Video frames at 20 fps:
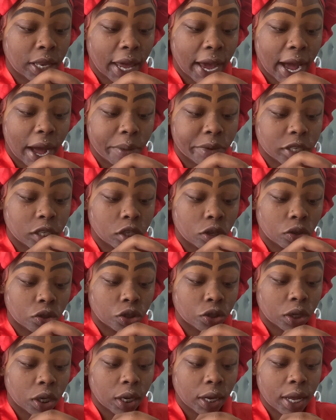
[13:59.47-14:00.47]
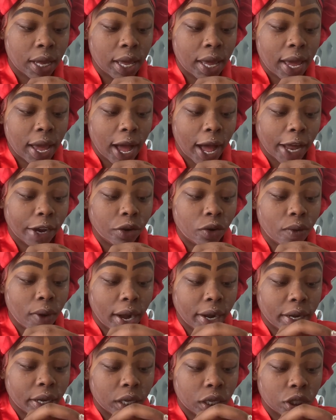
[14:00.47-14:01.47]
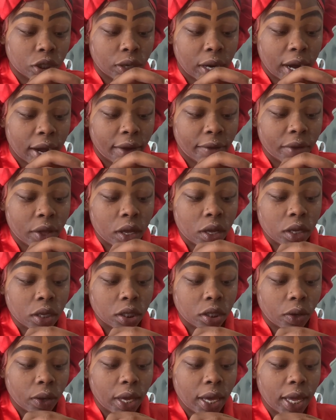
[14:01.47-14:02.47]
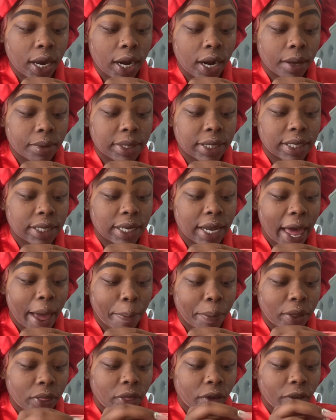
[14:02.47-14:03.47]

Like, I was so drunk, I knew I couldn't drive. So he ended up slapping the